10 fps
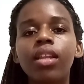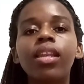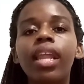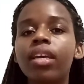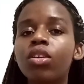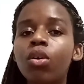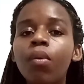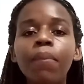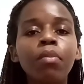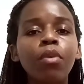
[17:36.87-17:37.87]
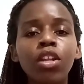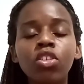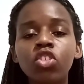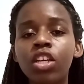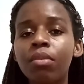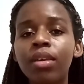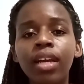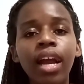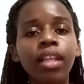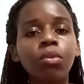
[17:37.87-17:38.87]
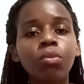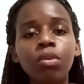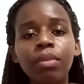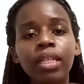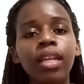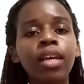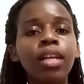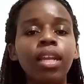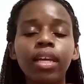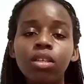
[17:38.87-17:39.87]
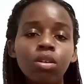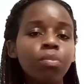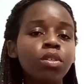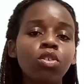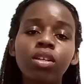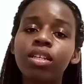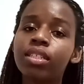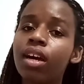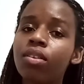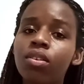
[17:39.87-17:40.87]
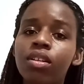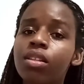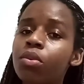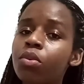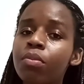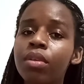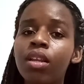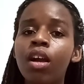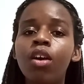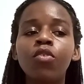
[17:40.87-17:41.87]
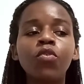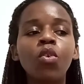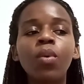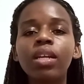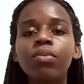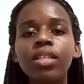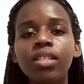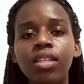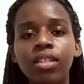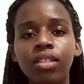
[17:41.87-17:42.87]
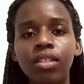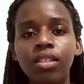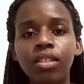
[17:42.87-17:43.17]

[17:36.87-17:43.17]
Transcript: Like, you'll be body shaming other women. Like, you'll be talking down on another woman. For what reason?